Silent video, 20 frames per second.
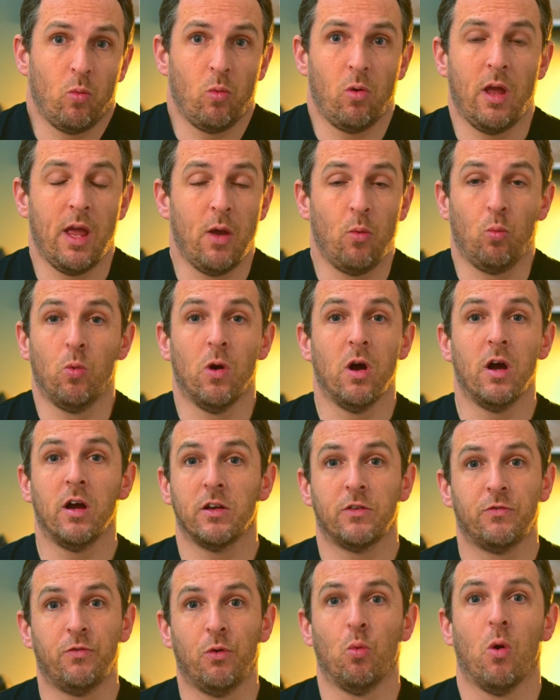It
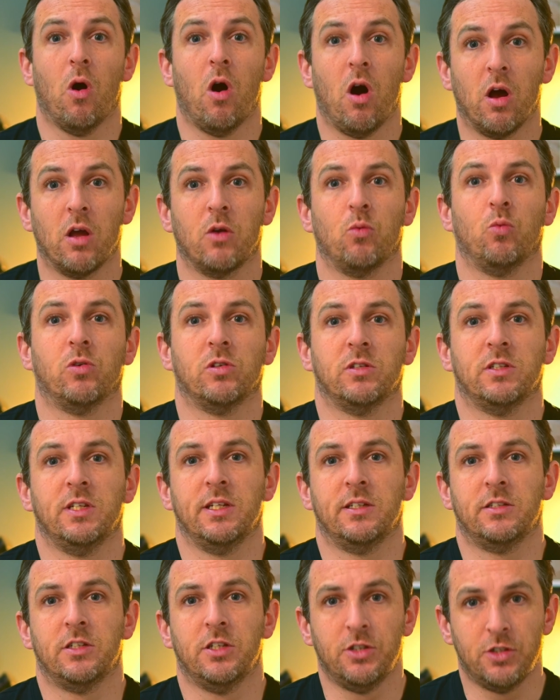worked for what I
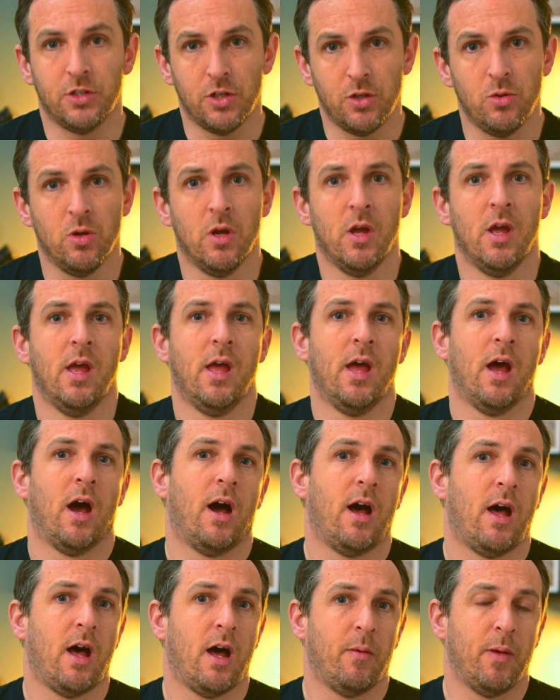wanted to do.
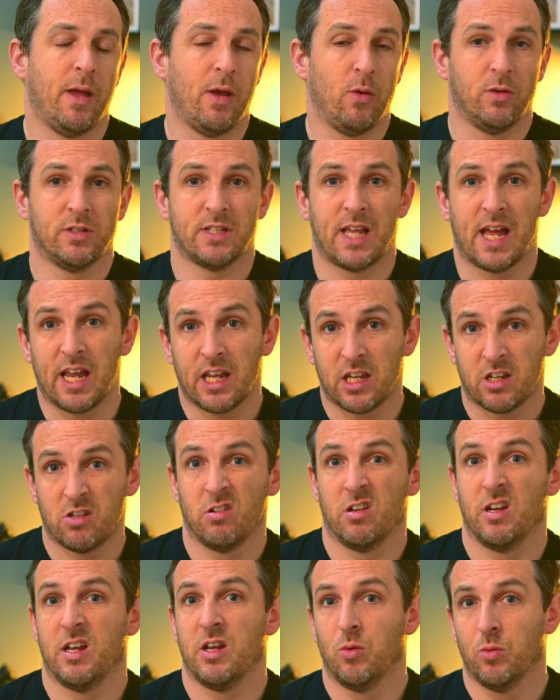It was
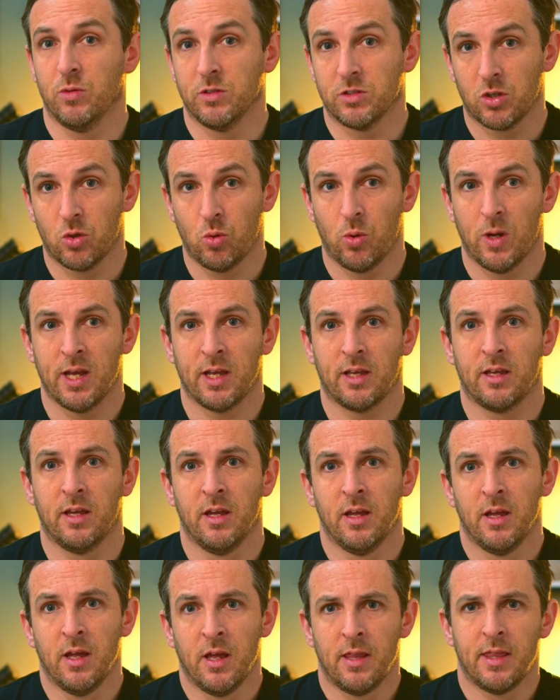accurate, it was quick.
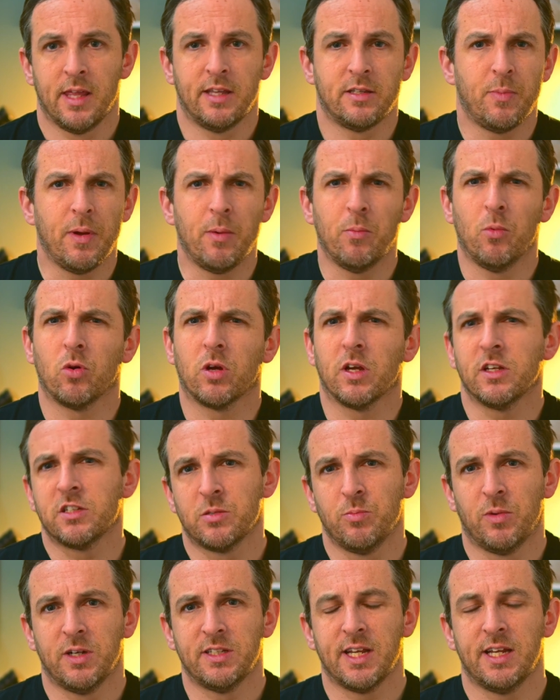There's a bit more
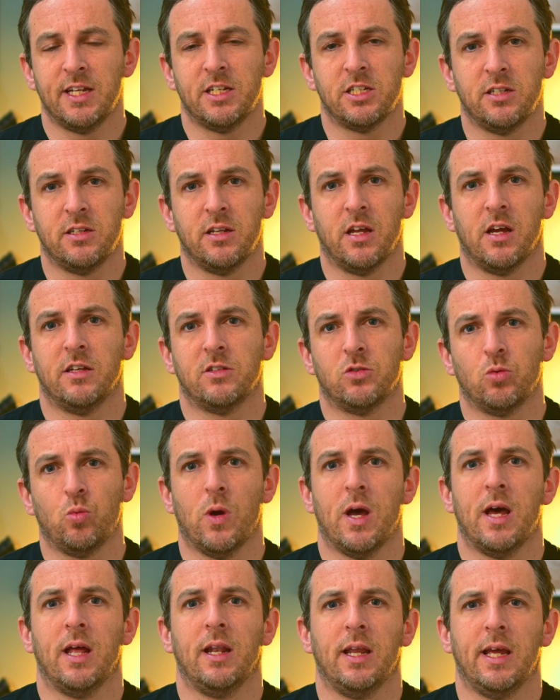customization as
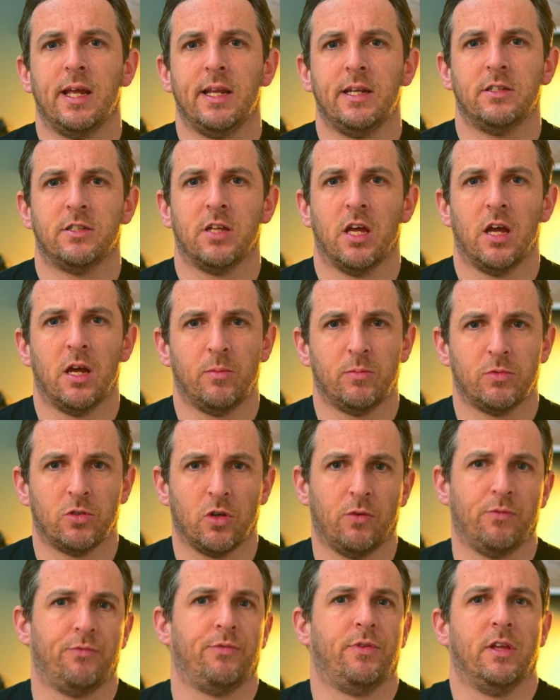well in terms
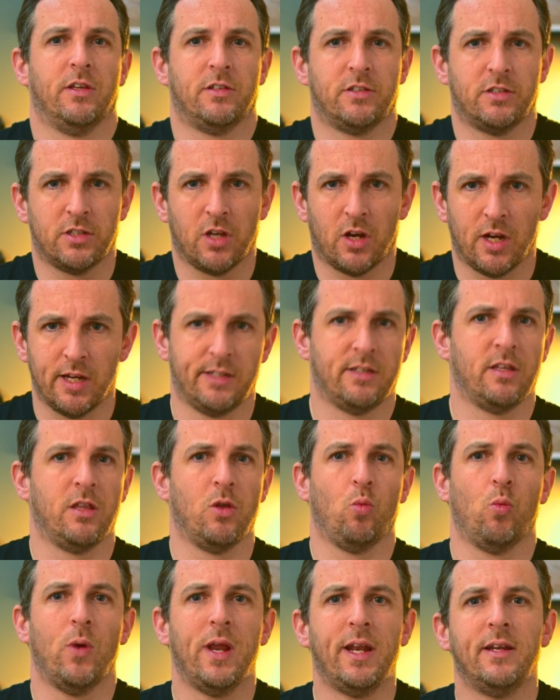of the size of the
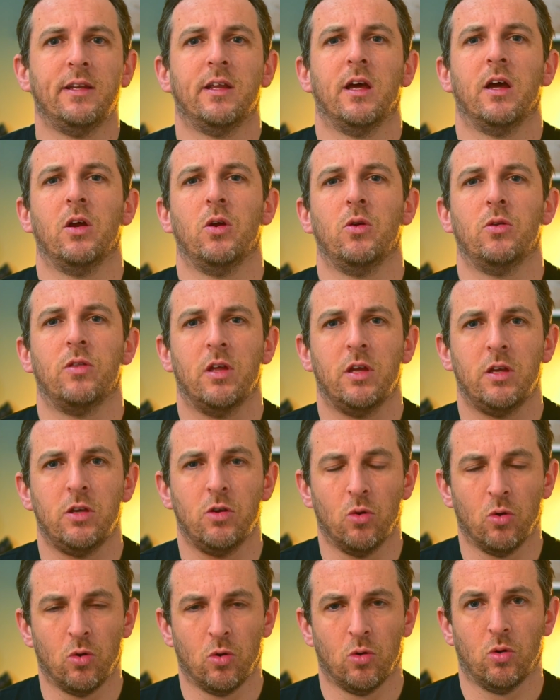window that
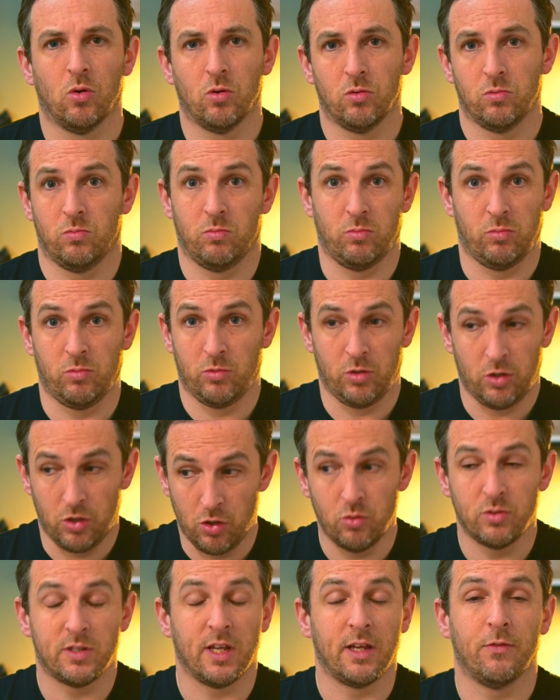you're
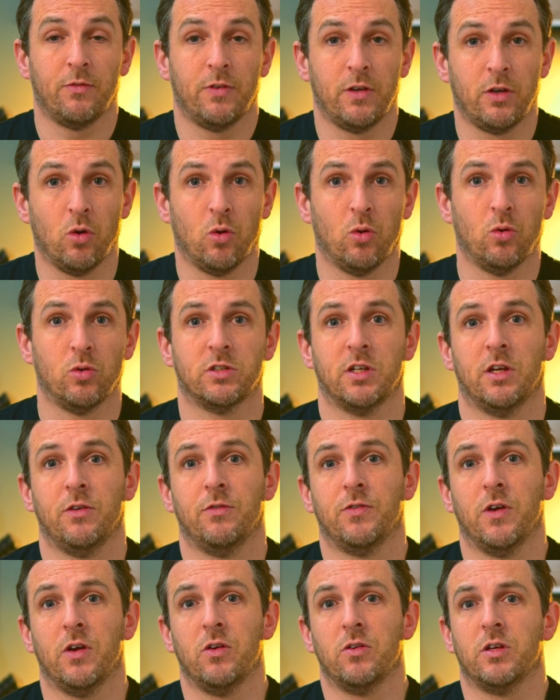using for your
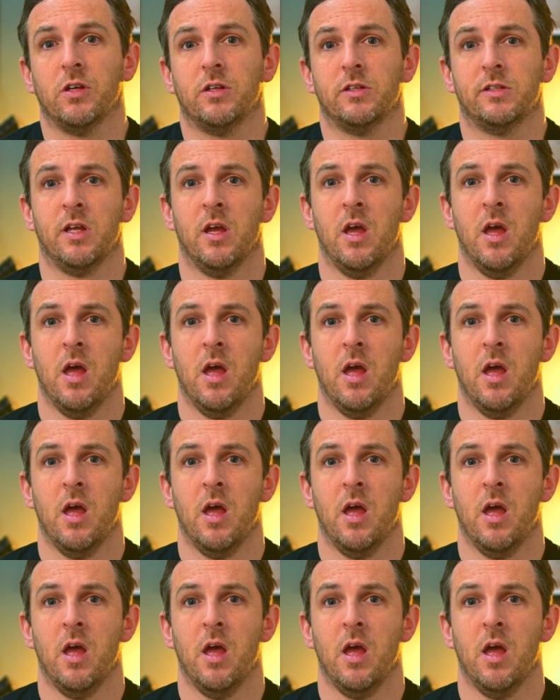autofocus.